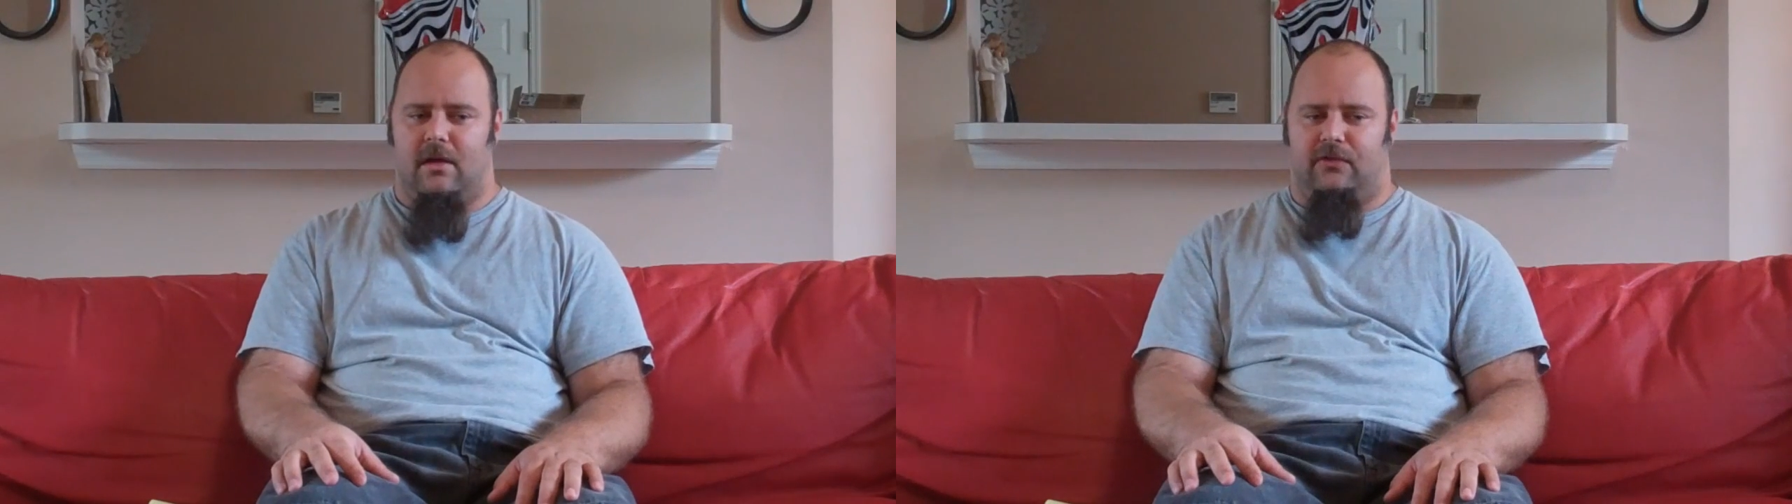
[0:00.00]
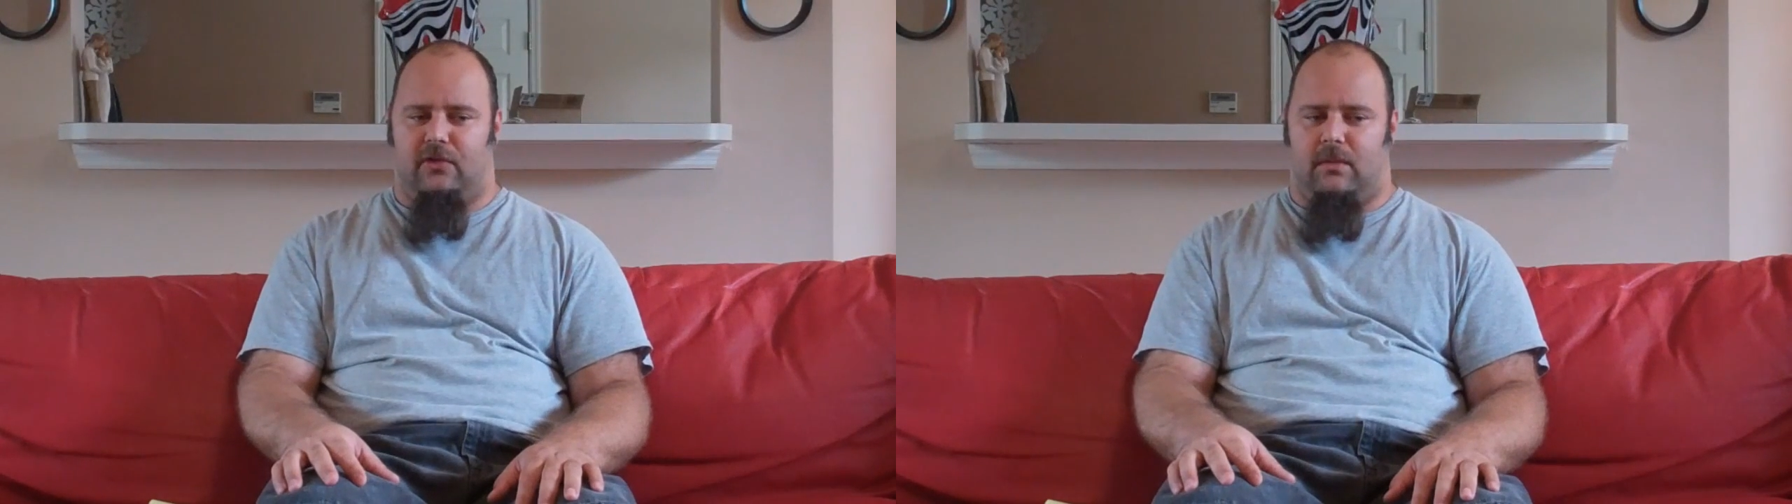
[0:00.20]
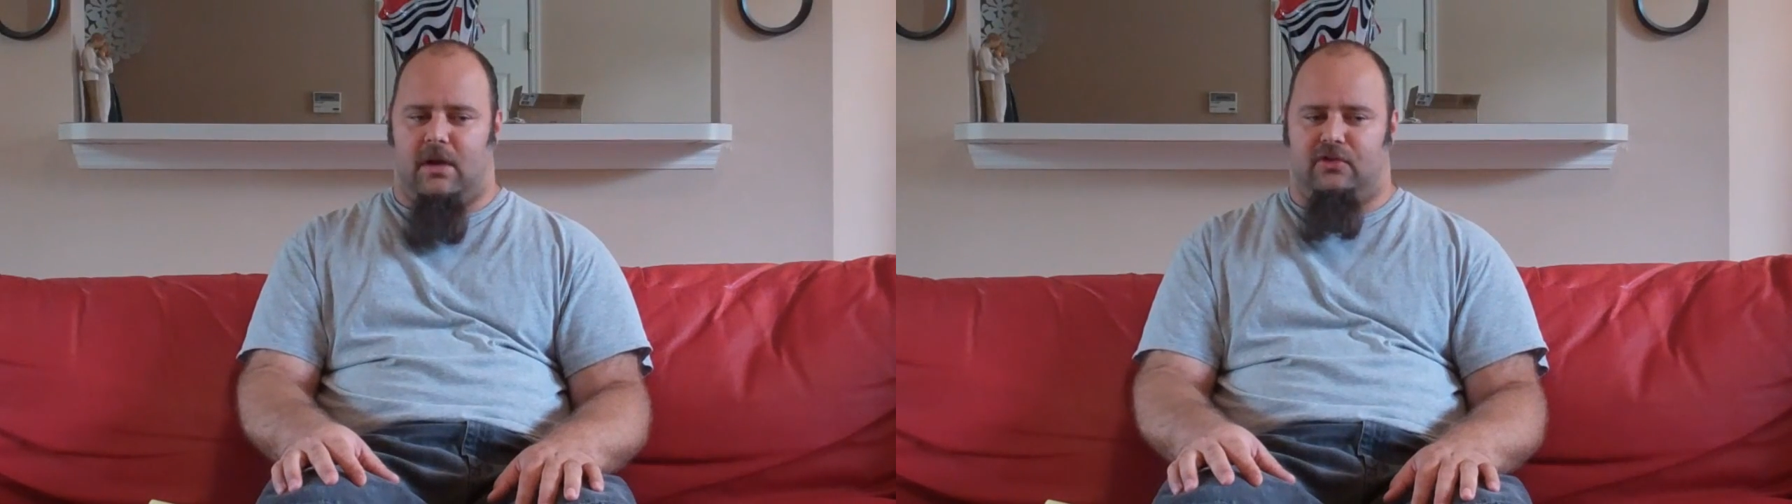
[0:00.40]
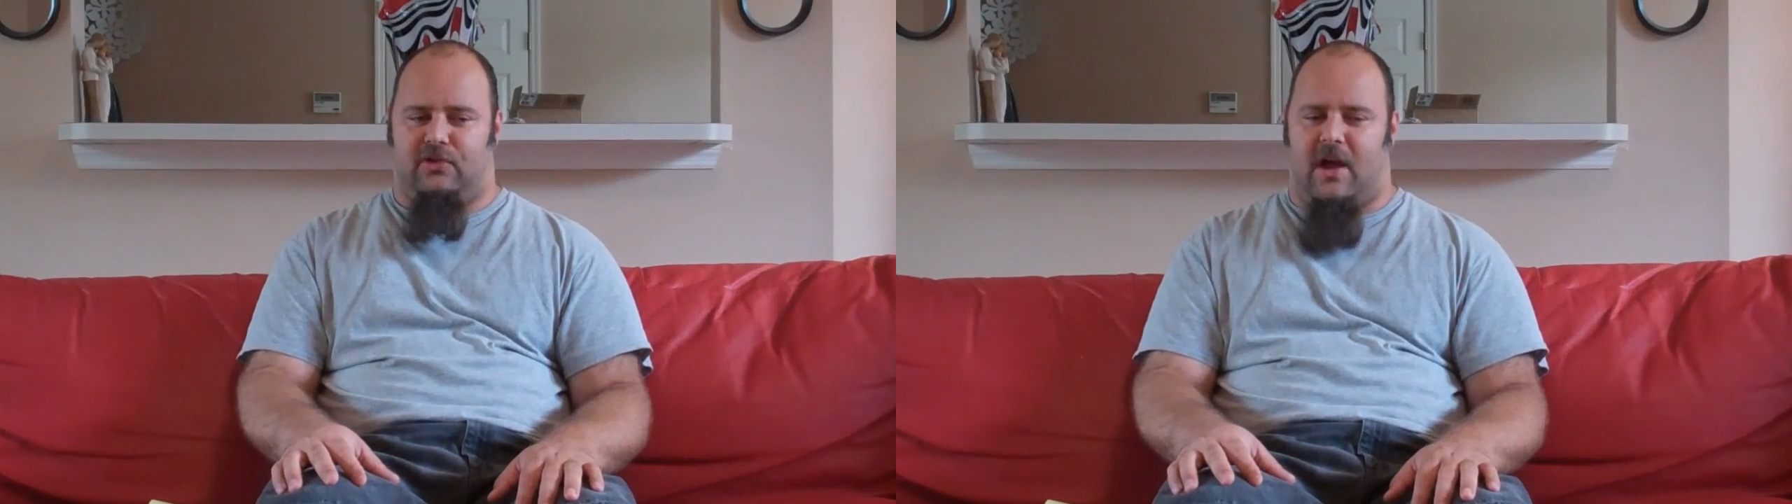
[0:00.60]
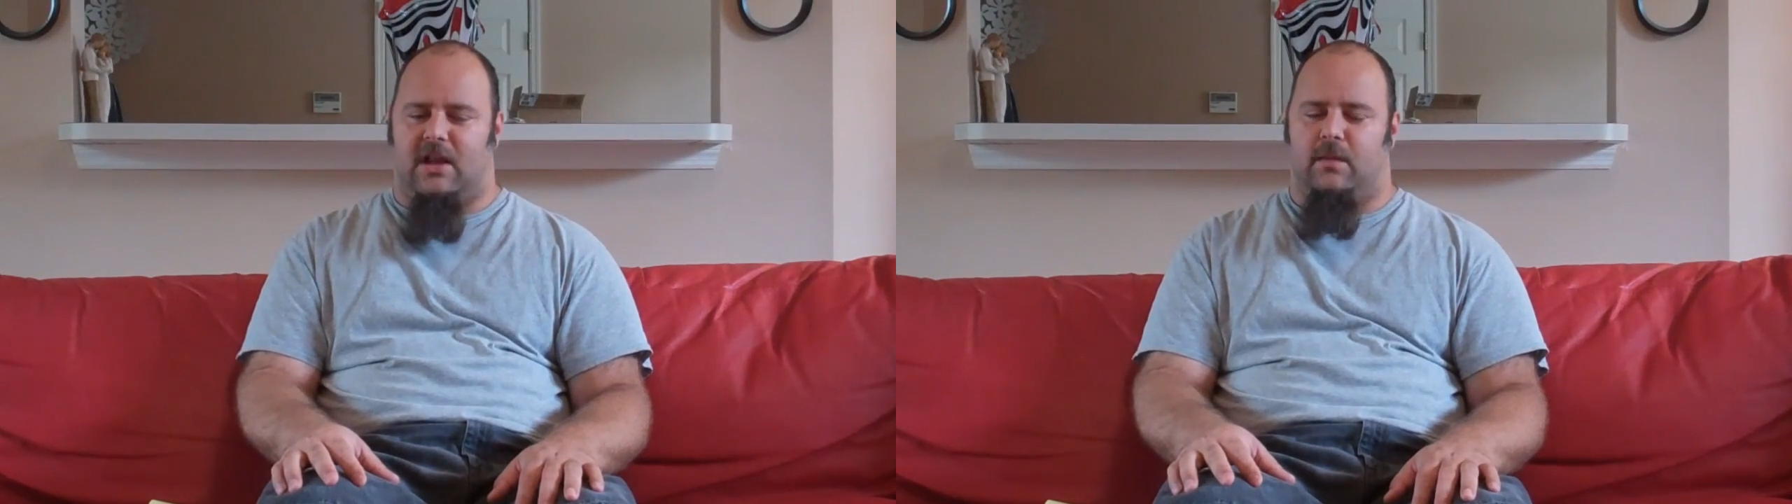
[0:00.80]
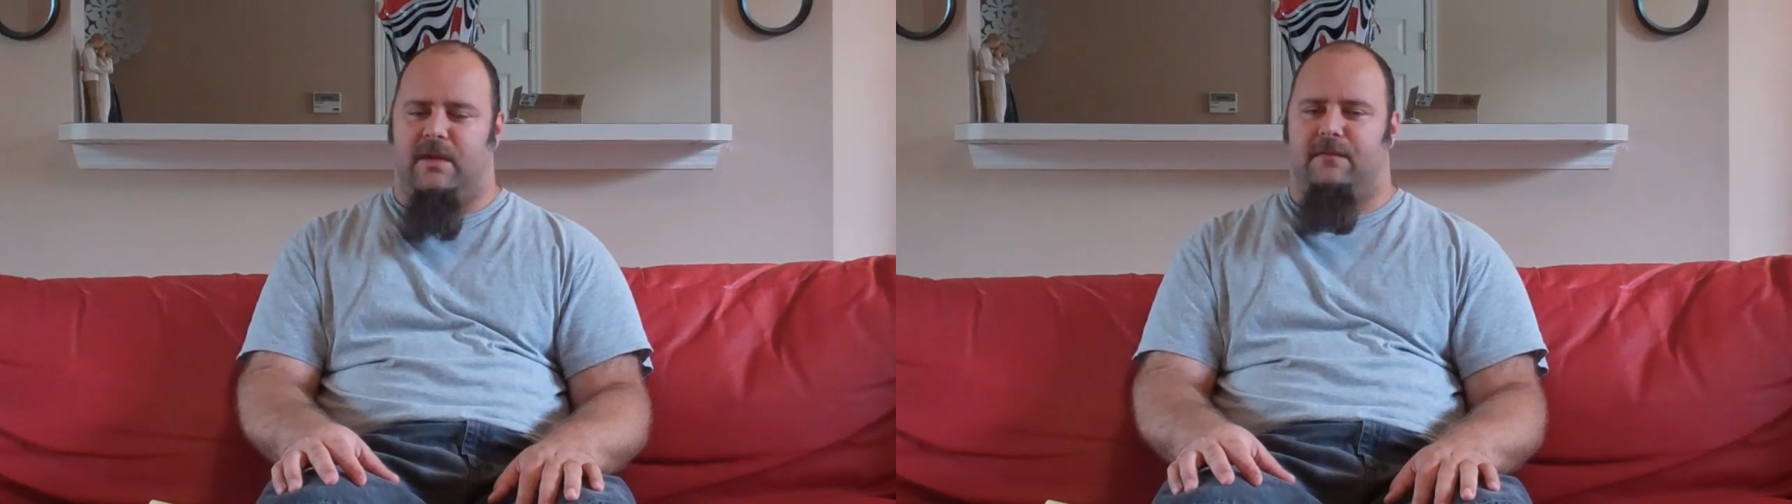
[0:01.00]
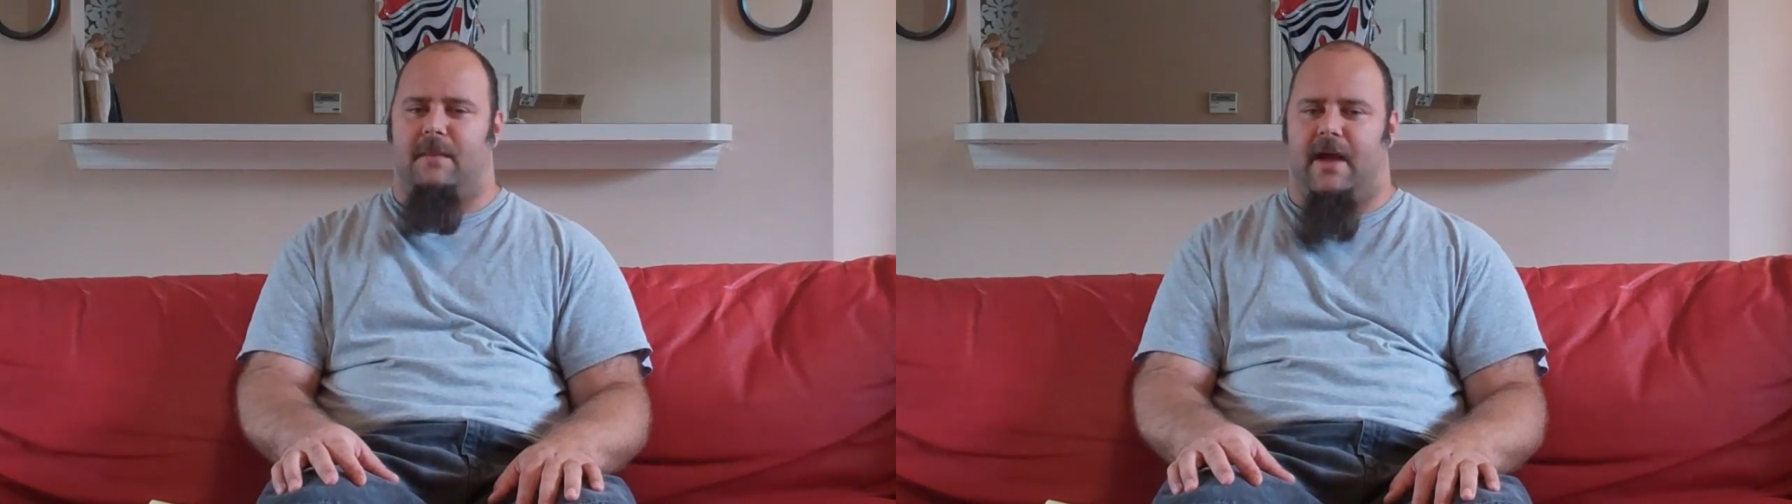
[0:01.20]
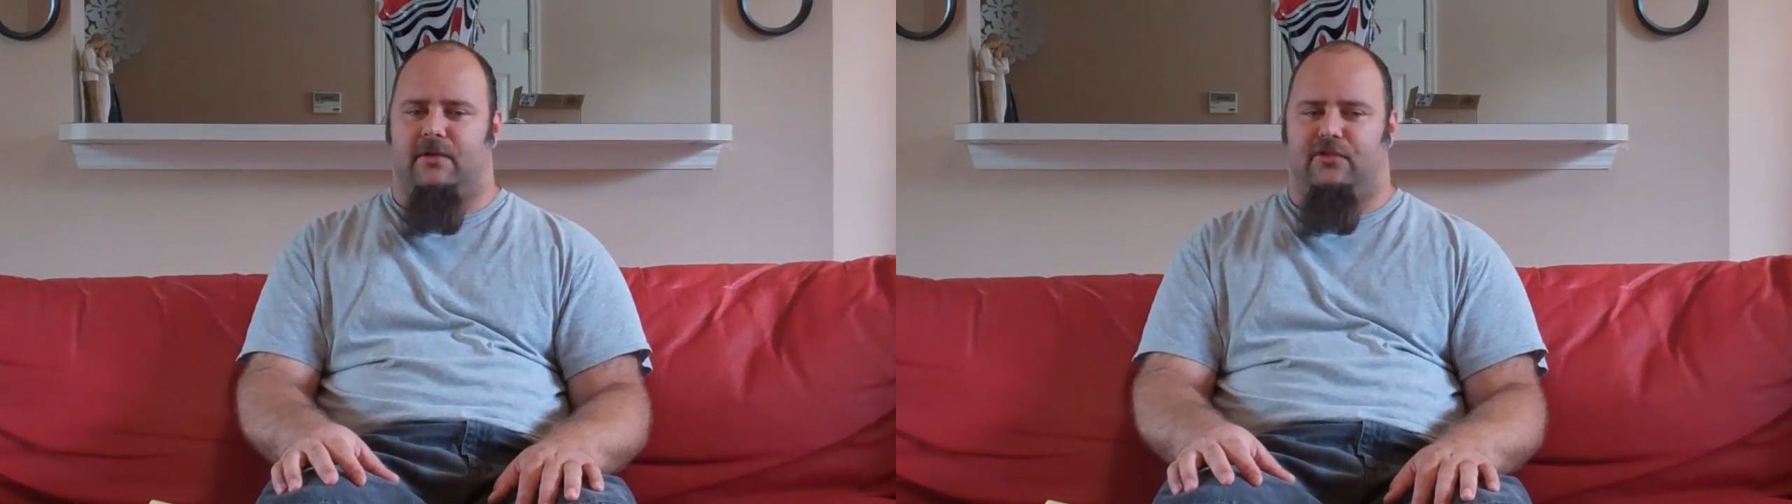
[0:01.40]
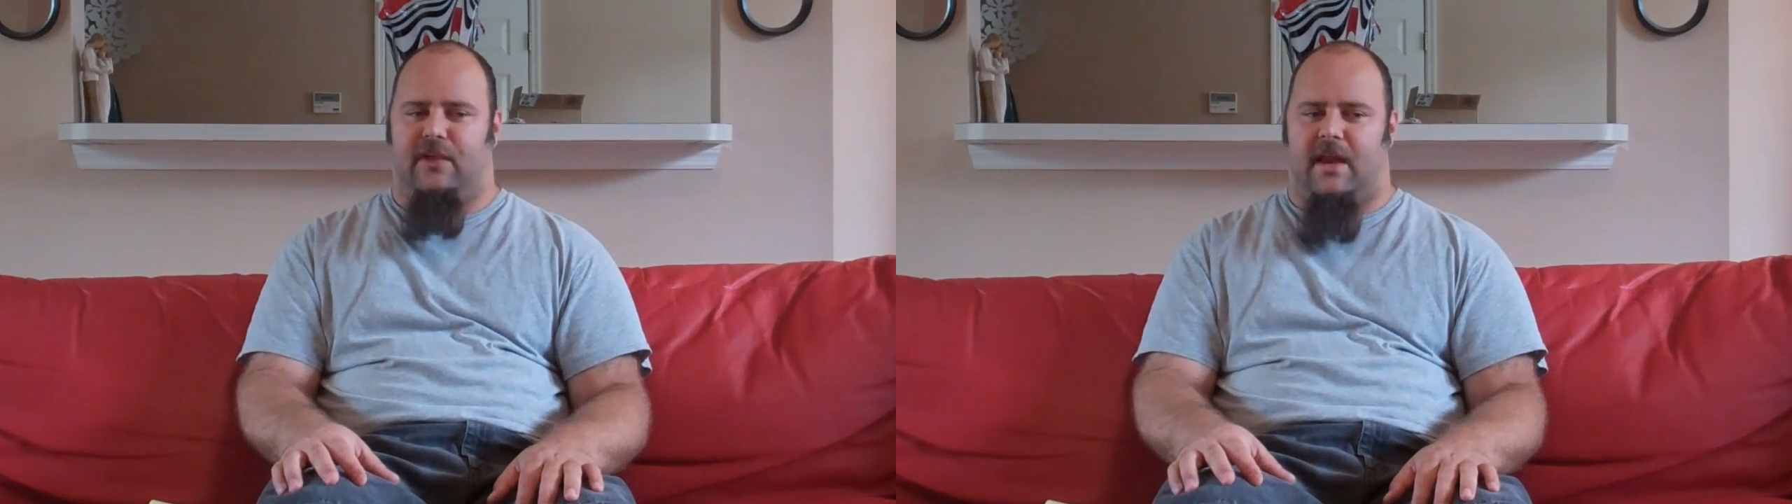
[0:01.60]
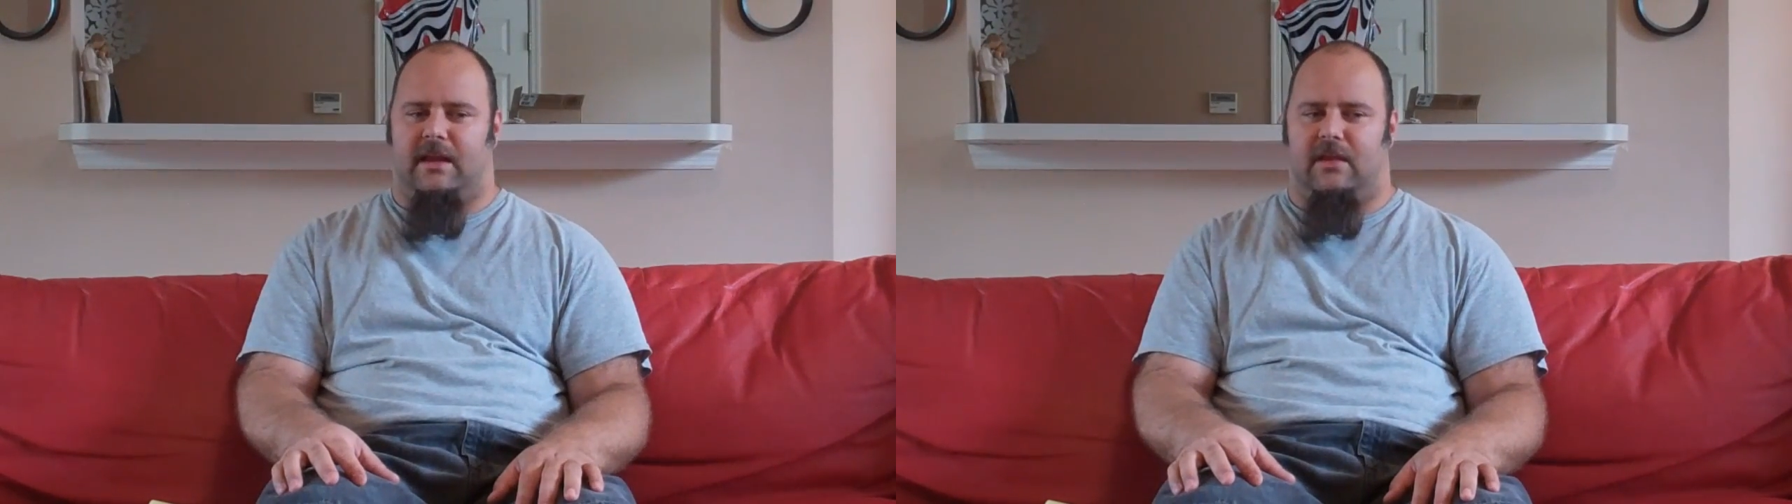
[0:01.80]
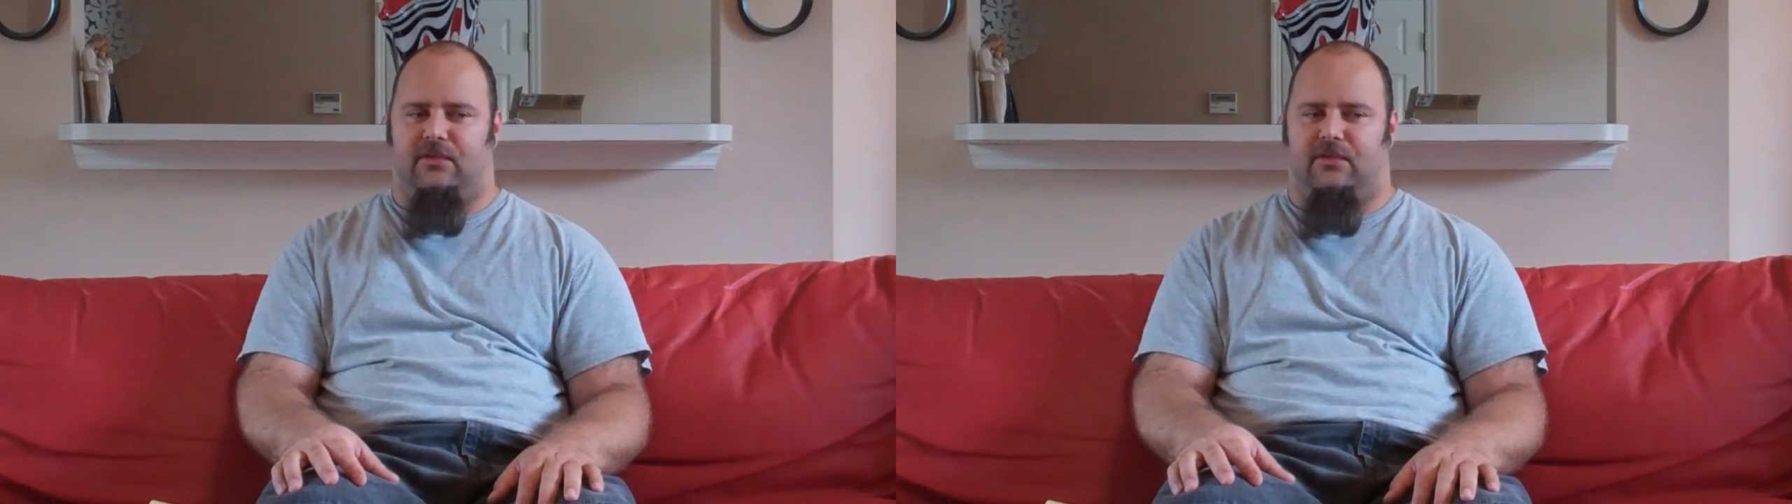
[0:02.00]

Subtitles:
So chocolate wheat, from my understanding,